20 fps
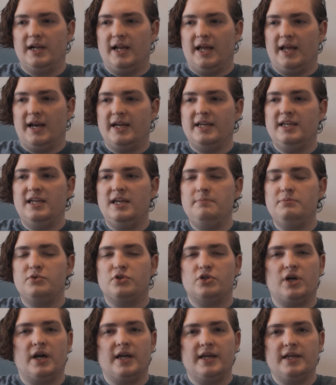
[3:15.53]
And I keep
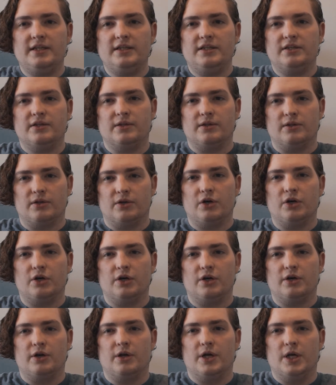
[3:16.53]
trying to
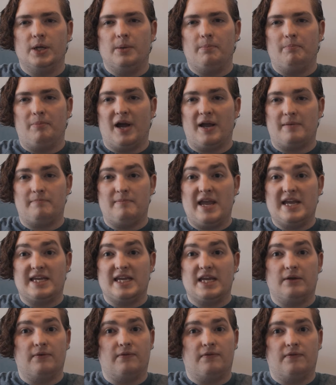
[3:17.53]
learn by
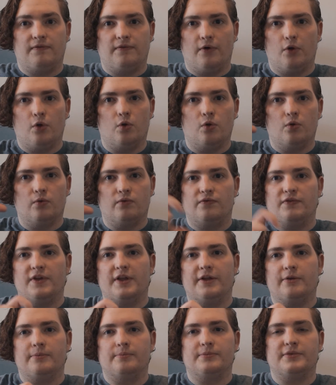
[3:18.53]
making full
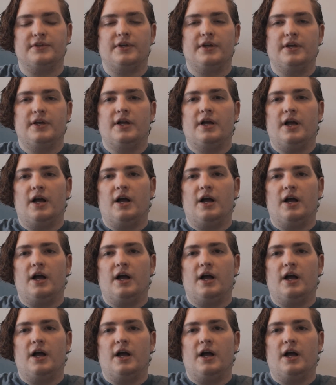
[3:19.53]
films.